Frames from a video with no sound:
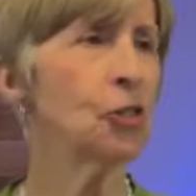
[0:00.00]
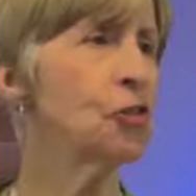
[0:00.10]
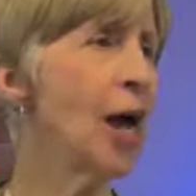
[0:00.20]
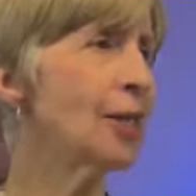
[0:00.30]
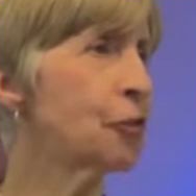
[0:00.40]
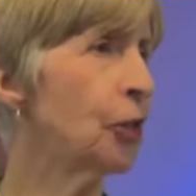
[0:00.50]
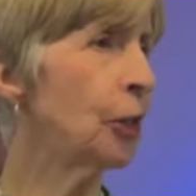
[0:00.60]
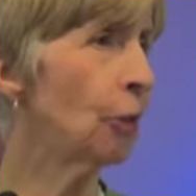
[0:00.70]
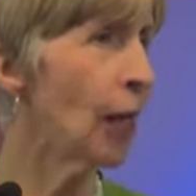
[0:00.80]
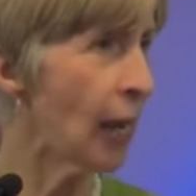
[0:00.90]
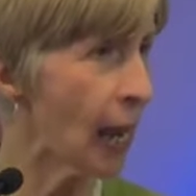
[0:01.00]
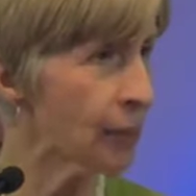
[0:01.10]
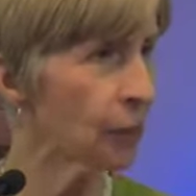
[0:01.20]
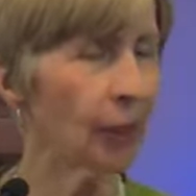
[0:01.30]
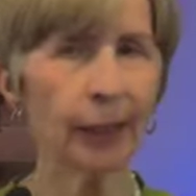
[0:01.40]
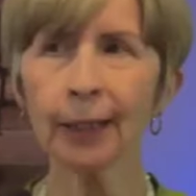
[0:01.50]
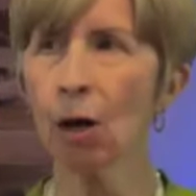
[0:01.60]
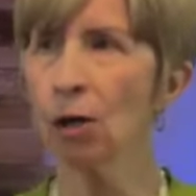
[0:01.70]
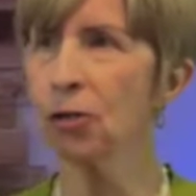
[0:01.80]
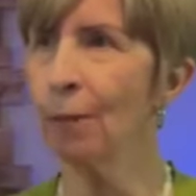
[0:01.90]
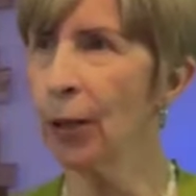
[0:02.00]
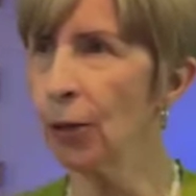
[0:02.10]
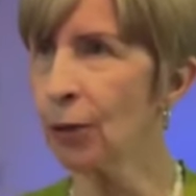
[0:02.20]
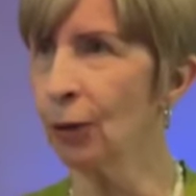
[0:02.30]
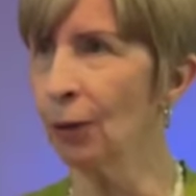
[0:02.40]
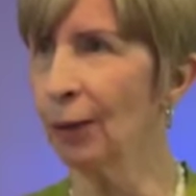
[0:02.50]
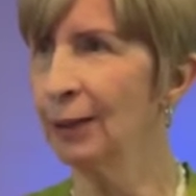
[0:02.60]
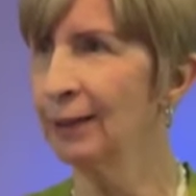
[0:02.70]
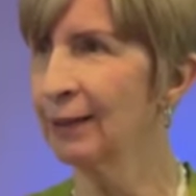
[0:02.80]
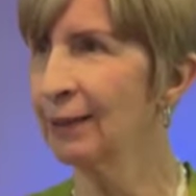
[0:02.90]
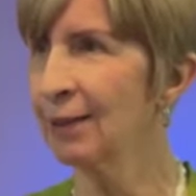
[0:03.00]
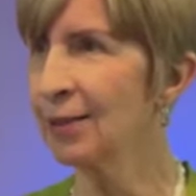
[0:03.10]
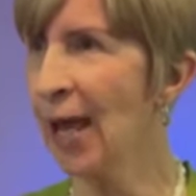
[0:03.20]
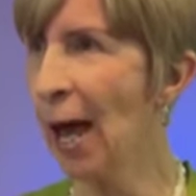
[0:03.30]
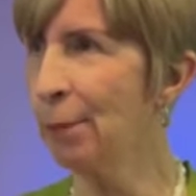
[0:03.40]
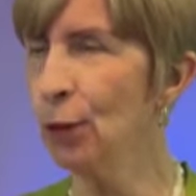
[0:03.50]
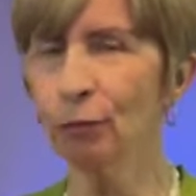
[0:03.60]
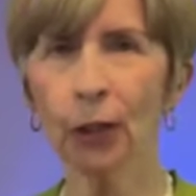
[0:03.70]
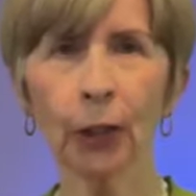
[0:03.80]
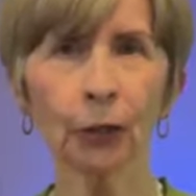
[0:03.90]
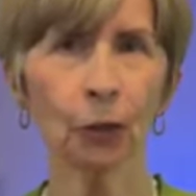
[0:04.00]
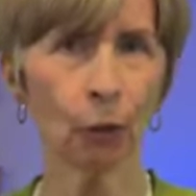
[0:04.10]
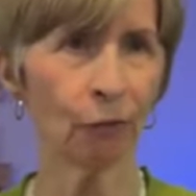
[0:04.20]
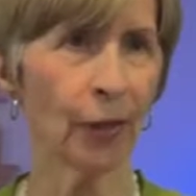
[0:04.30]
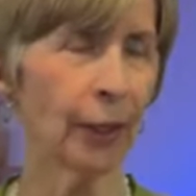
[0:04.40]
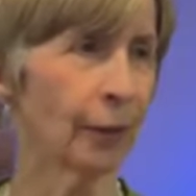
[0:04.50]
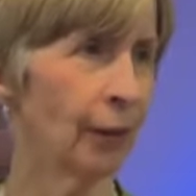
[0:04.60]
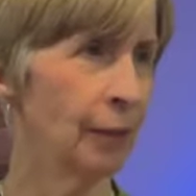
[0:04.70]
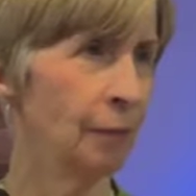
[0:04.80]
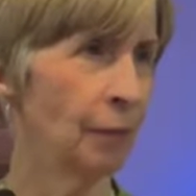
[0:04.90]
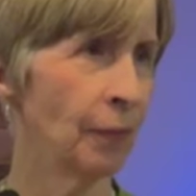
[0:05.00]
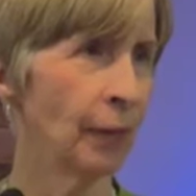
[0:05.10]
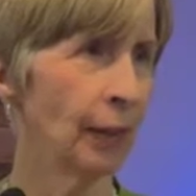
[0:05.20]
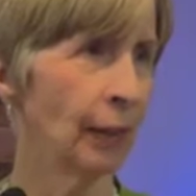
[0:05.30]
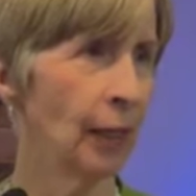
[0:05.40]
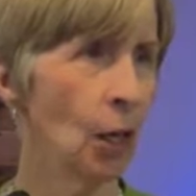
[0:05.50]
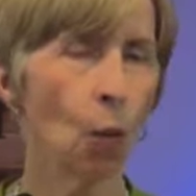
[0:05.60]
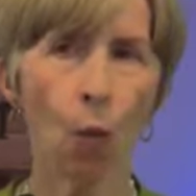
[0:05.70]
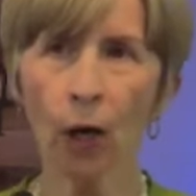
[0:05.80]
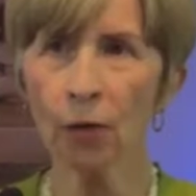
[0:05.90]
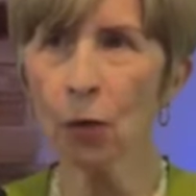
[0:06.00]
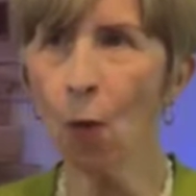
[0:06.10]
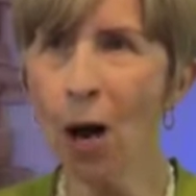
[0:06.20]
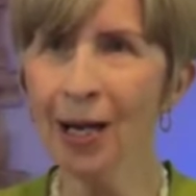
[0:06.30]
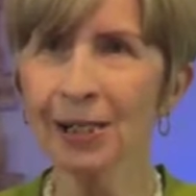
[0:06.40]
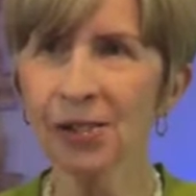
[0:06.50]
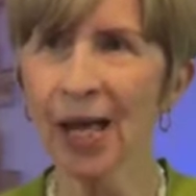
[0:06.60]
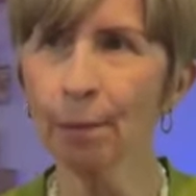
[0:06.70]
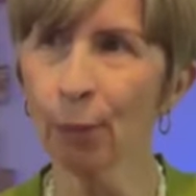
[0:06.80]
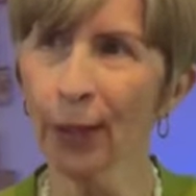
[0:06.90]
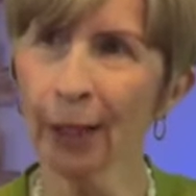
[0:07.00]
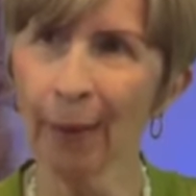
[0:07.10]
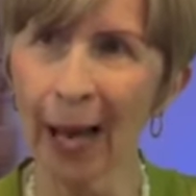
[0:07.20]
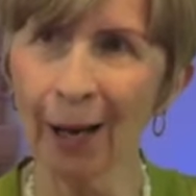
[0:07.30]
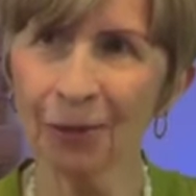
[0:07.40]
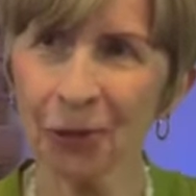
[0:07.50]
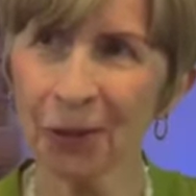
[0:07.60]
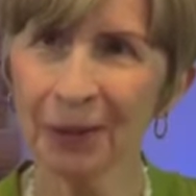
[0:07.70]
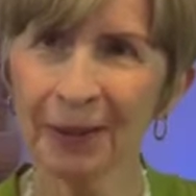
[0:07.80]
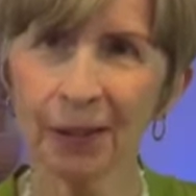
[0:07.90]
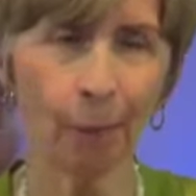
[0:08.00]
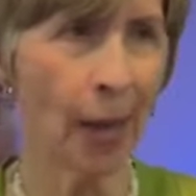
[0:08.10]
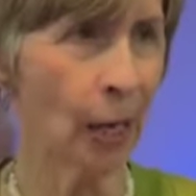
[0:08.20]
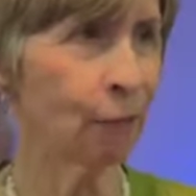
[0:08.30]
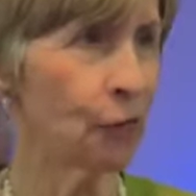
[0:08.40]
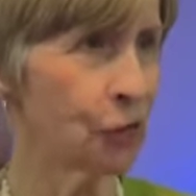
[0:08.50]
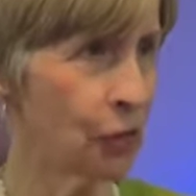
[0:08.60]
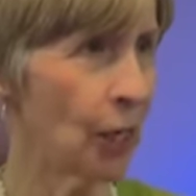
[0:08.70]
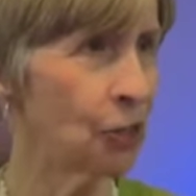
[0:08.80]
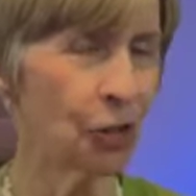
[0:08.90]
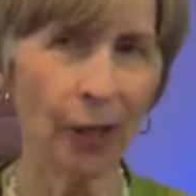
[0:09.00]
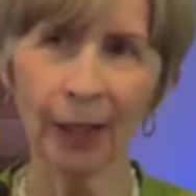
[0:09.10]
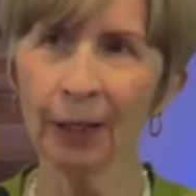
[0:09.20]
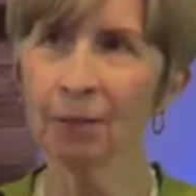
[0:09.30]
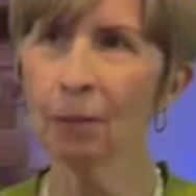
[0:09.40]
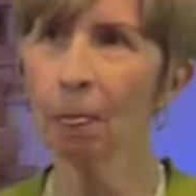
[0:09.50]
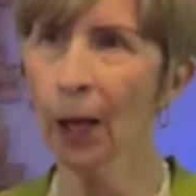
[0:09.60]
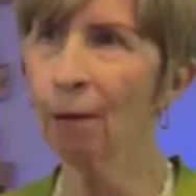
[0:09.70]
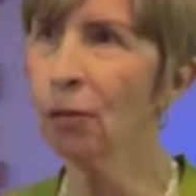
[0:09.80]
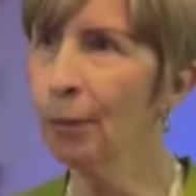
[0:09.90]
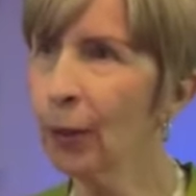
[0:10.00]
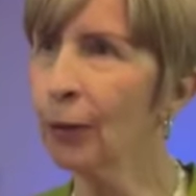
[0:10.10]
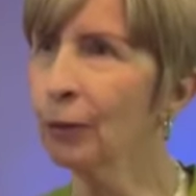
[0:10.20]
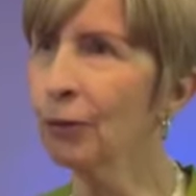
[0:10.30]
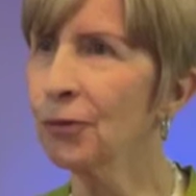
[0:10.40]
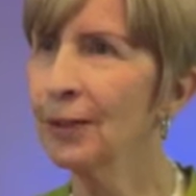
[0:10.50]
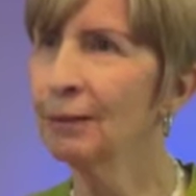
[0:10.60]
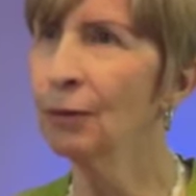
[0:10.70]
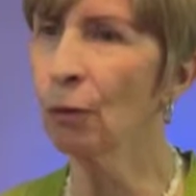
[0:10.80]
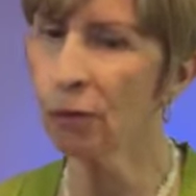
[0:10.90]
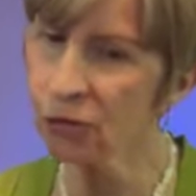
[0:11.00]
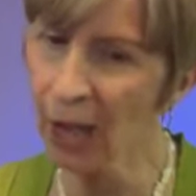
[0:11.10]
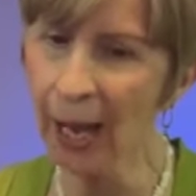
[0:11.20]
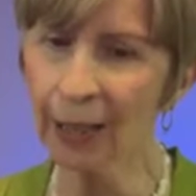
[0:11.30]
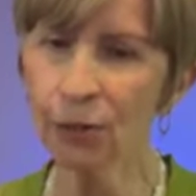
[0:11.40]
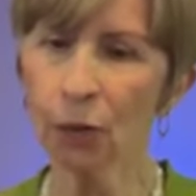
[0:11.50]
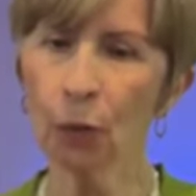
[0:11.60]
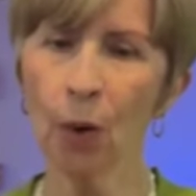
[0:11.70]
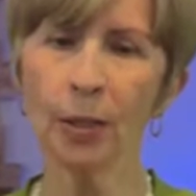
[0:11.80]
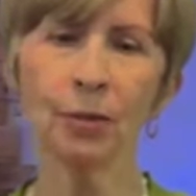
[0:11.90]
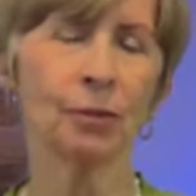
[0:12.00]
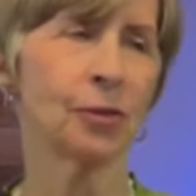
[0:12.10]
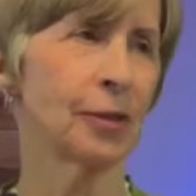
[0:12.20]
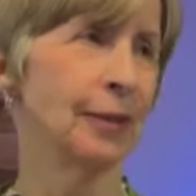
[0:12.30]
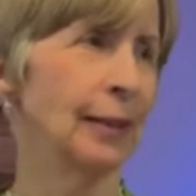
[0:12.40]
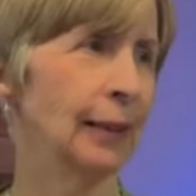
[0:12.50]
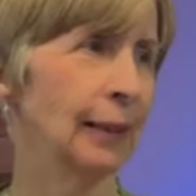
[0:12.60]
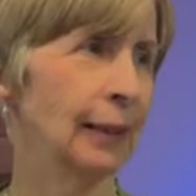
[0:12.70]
He does not single-handedly cause a miracle to happen over here or over there. We're the ones that bring about the manifestation of the miracles or the signs or the wonders.